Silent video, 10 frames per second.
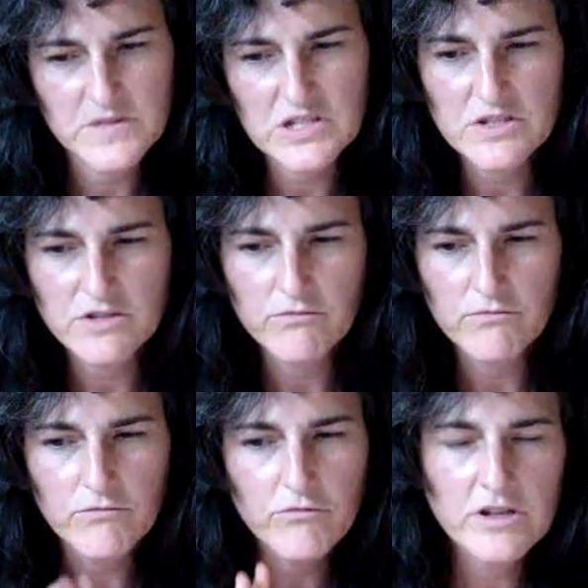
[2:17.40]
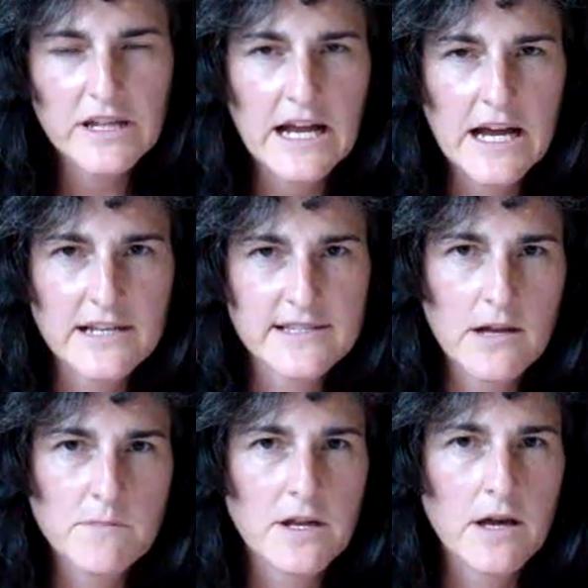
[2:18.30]
just really kind of
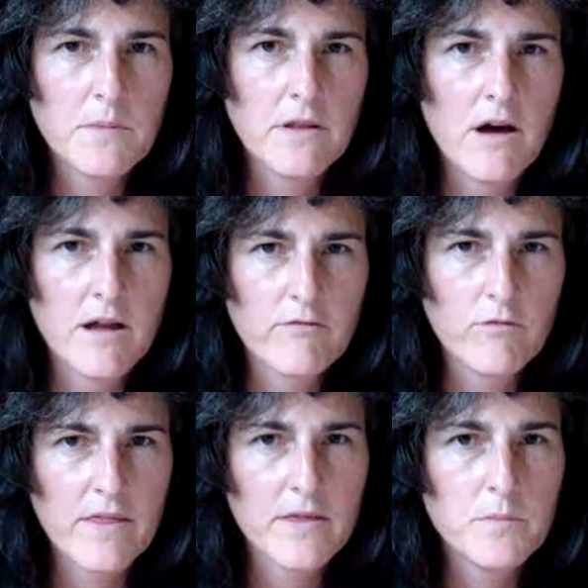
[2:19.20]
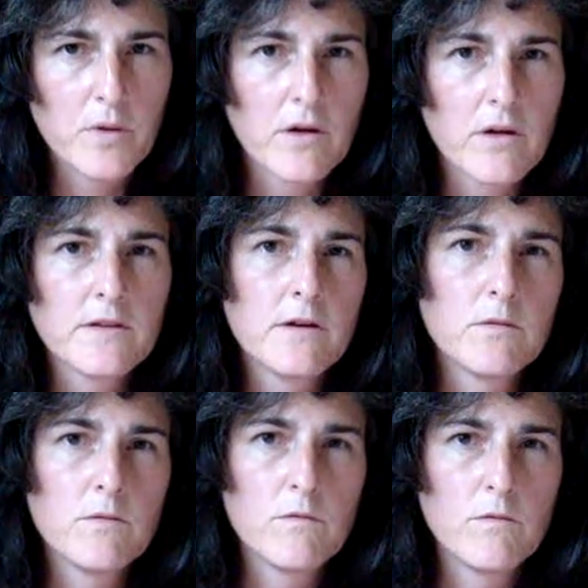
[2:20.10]
summed up a lot of what the book
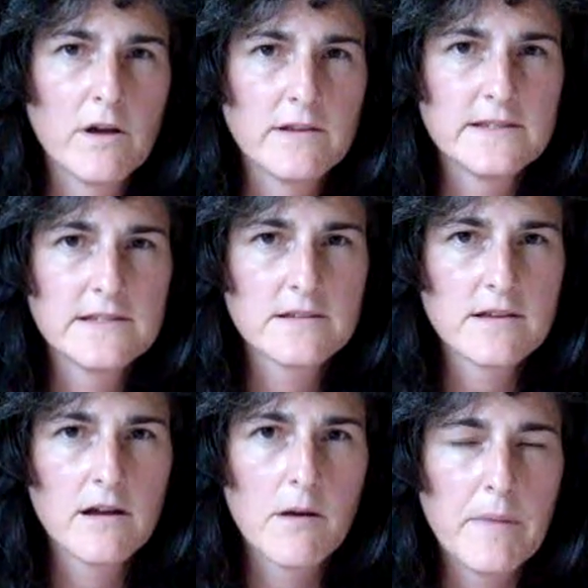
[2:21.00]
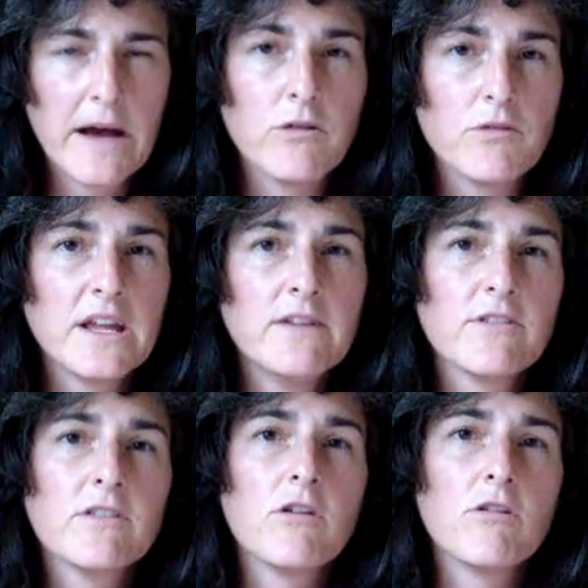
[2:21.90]
was about,
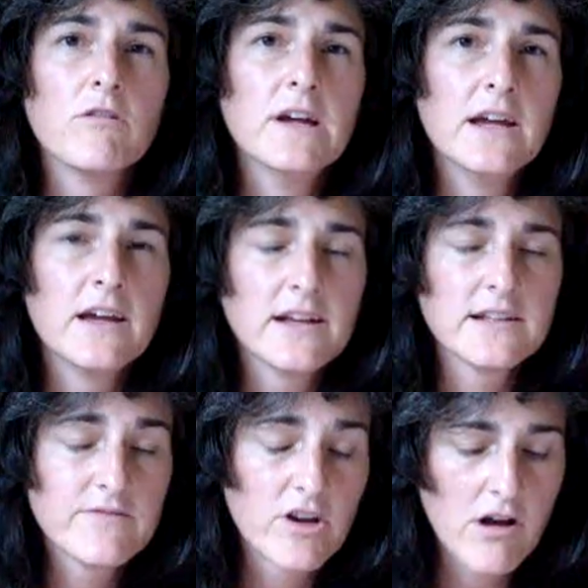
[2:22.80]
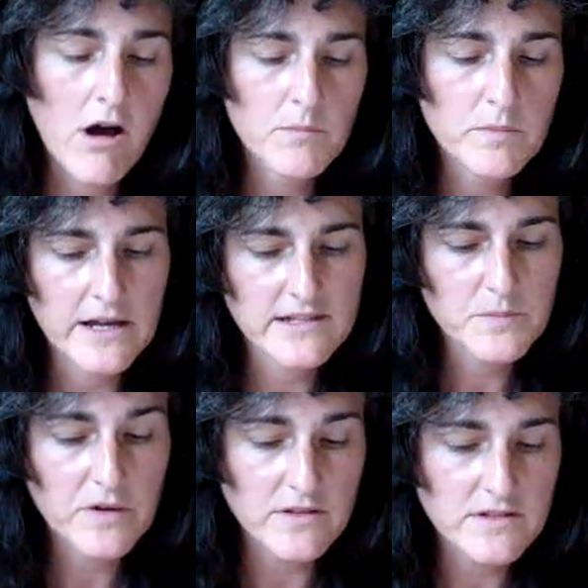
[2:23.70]
even though it's a very
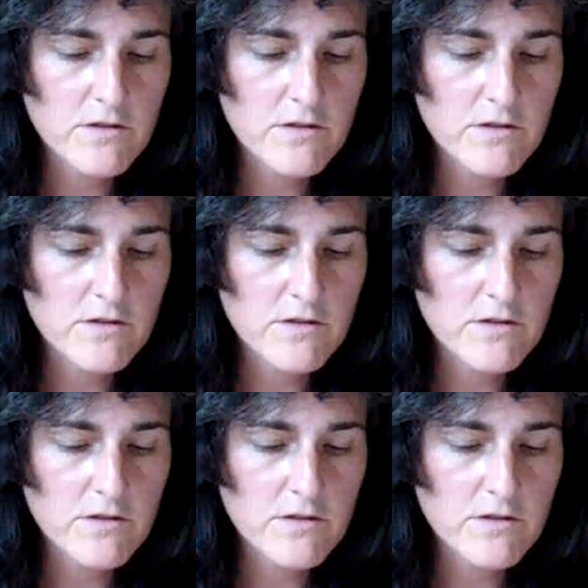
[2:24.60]
complex book.